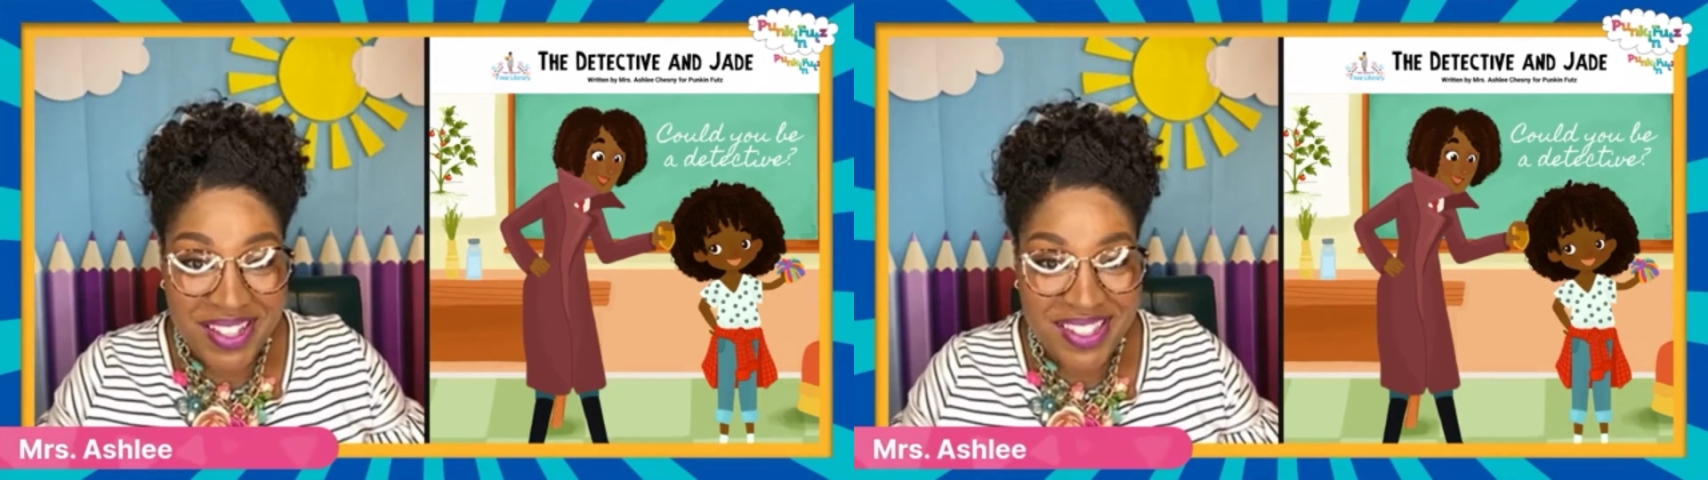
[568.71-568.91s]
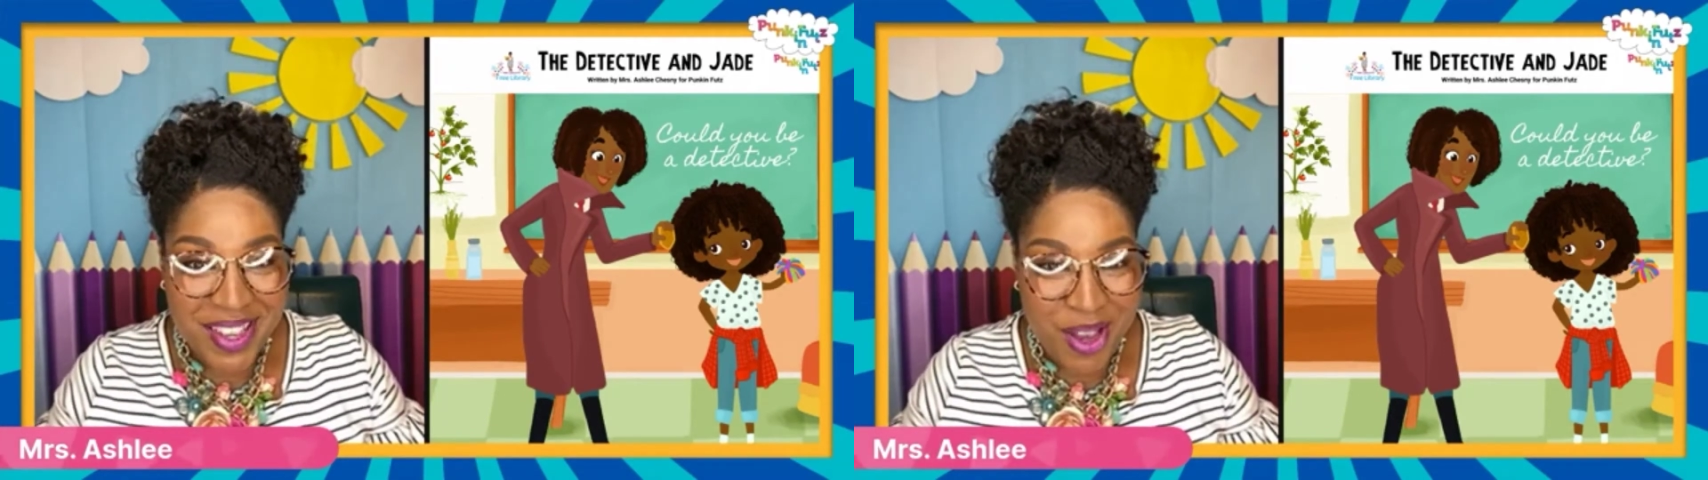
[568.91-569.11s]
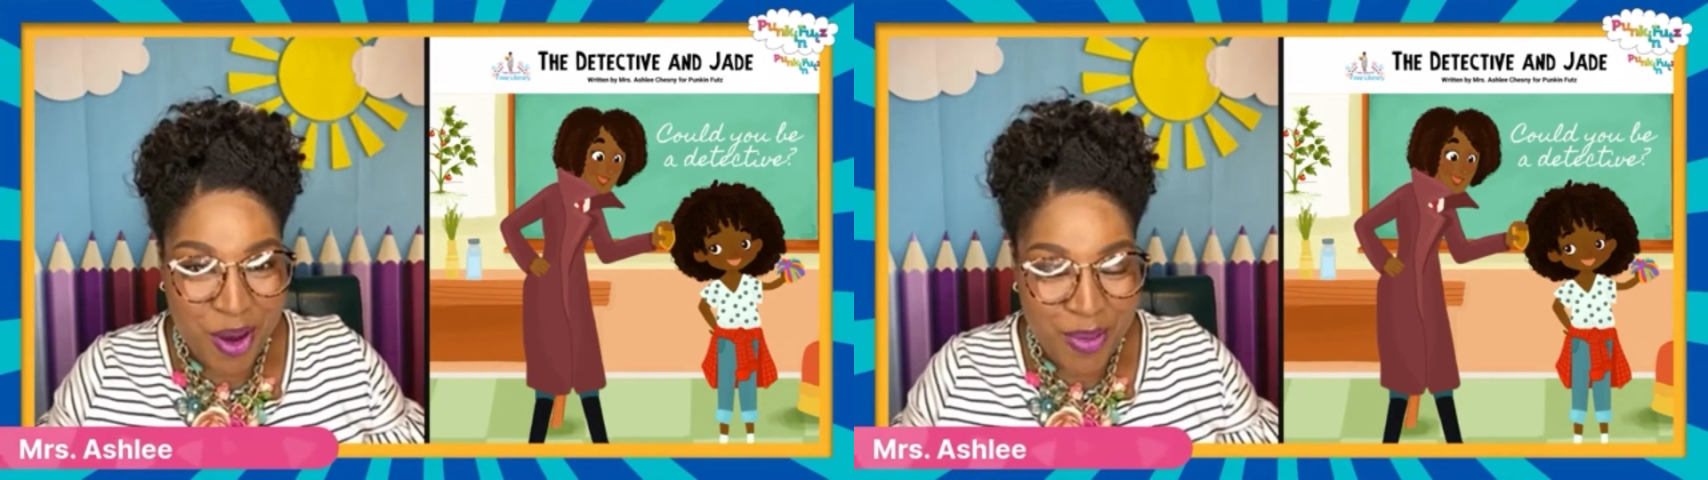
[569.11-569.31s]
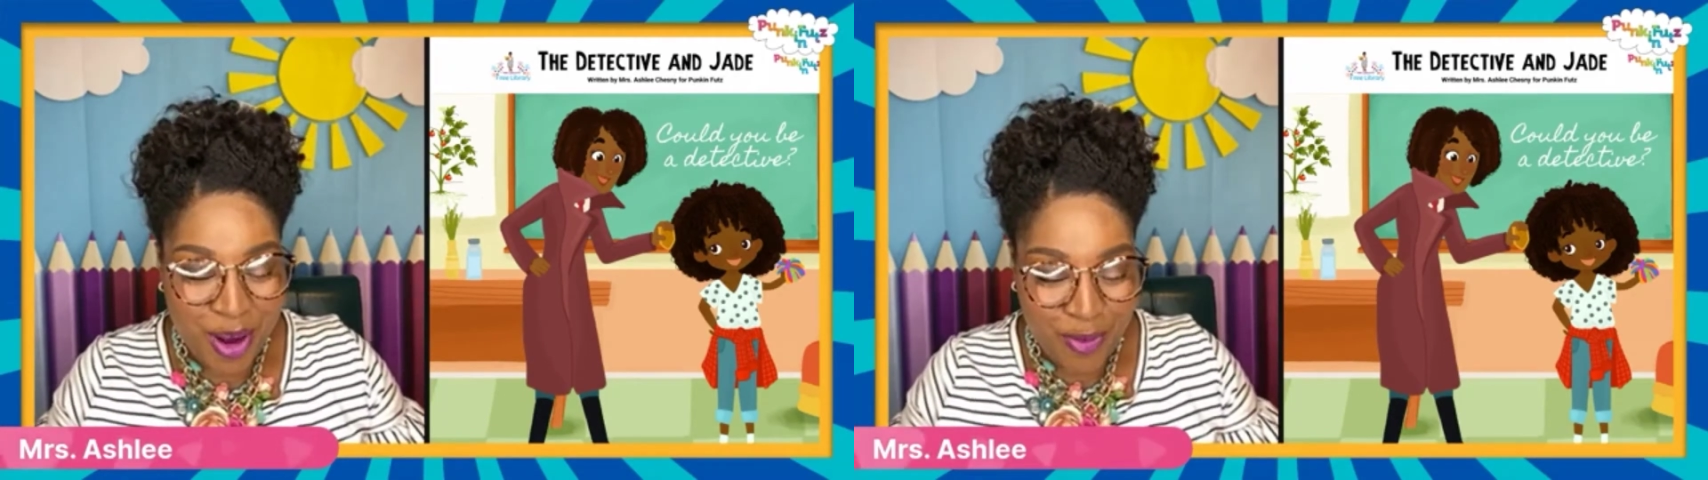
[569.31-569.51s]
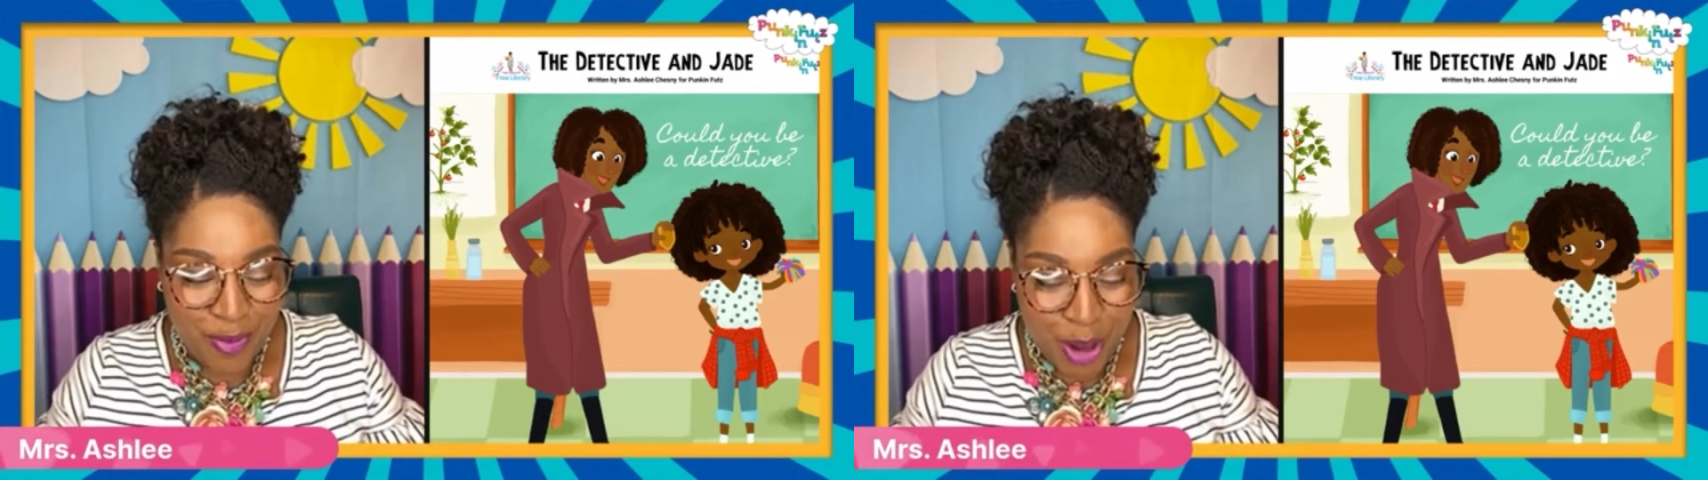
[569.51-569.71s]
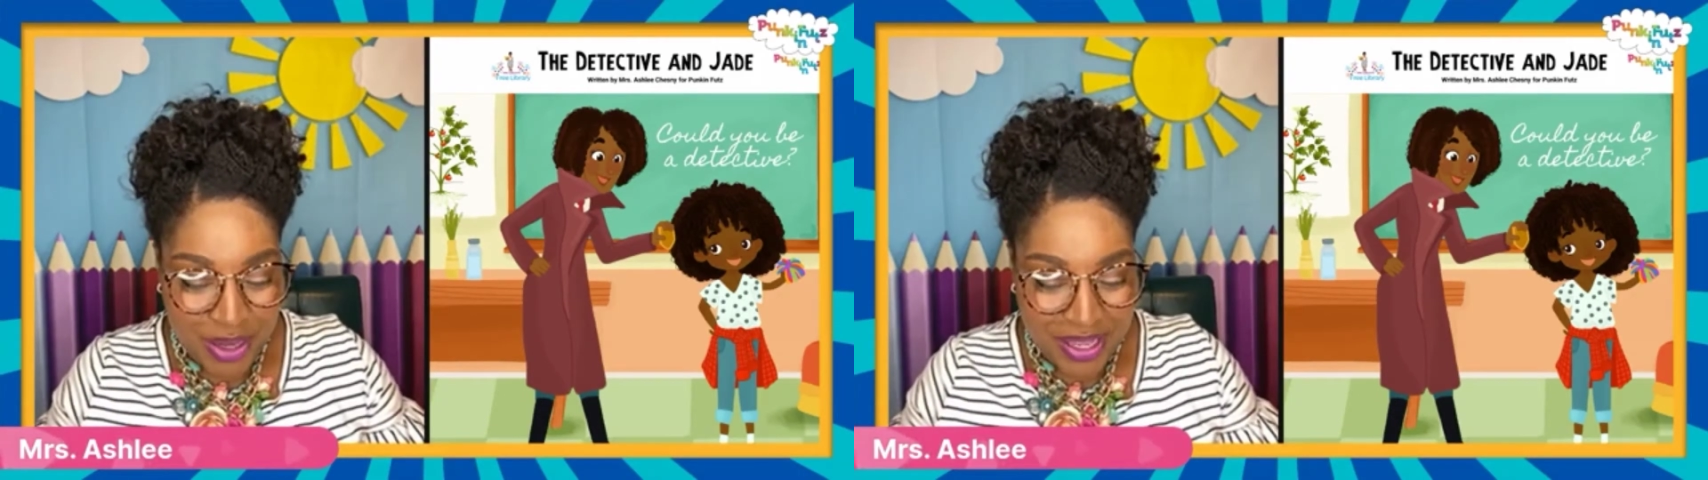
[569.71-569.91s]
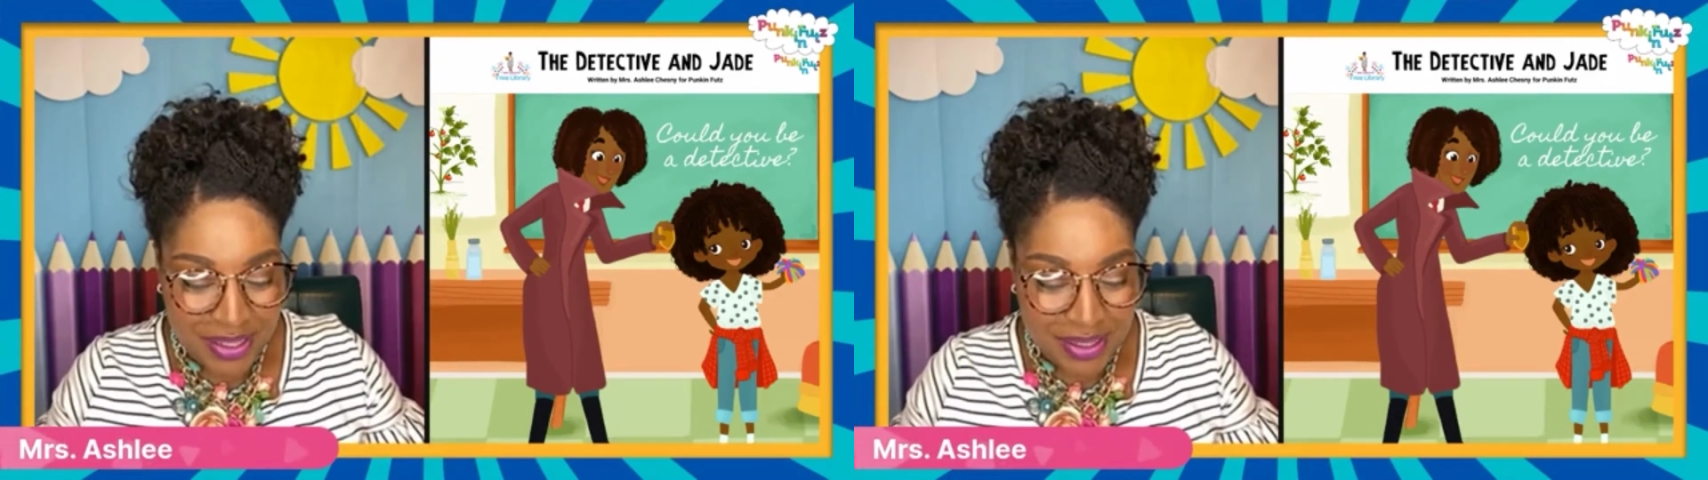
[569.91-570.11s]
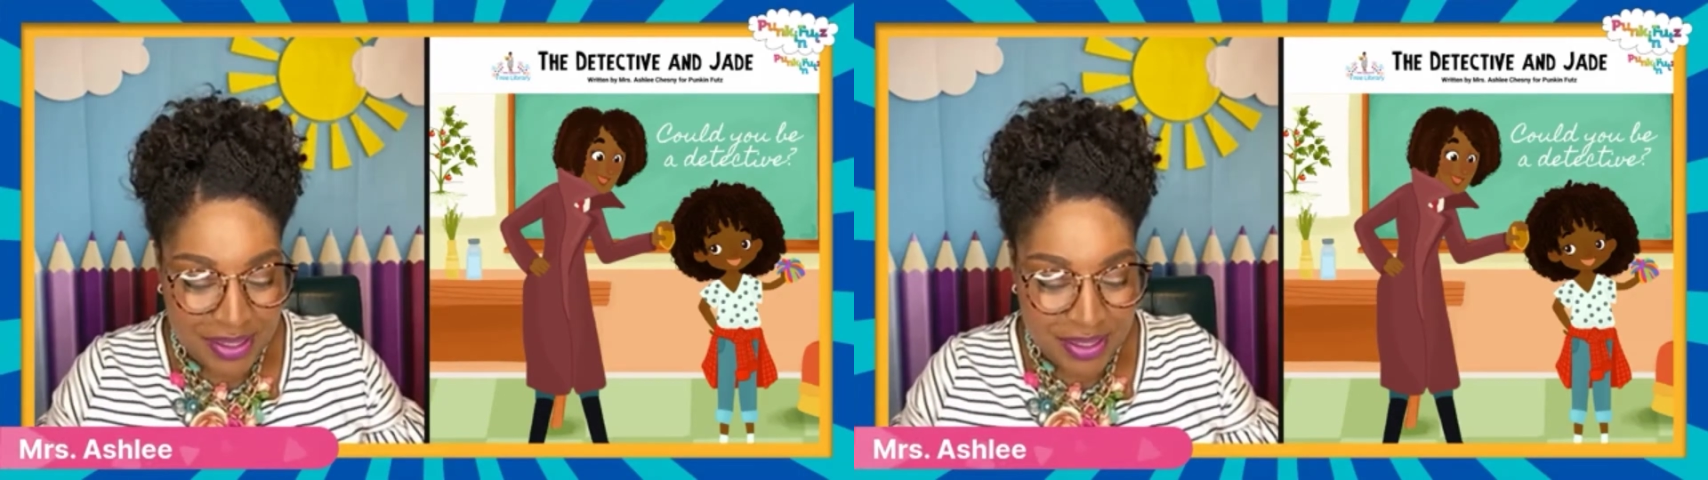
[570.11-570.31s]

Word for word: to help her focus,